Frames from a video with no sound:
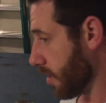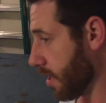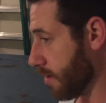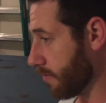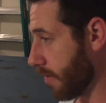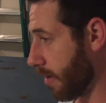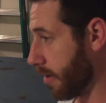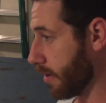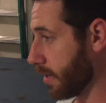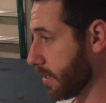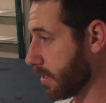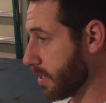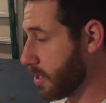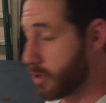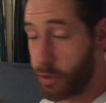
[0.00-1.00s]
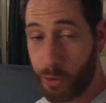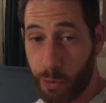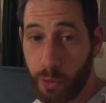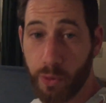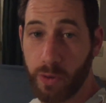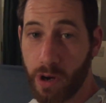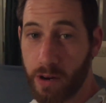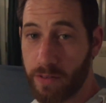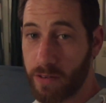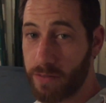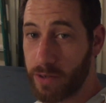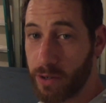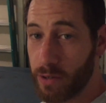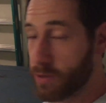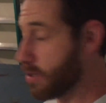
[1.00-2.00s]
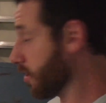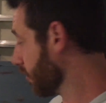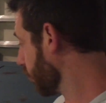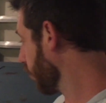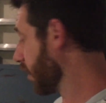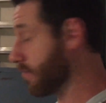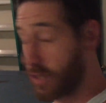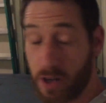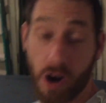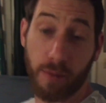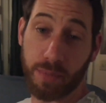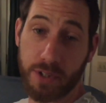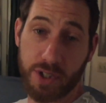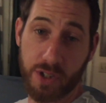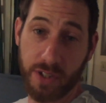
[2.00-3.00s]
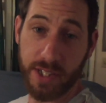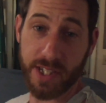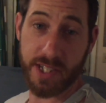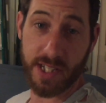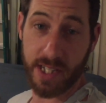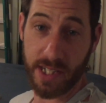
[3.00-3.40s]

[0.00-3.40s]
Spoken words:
a very crude overview of what I've accomplished on this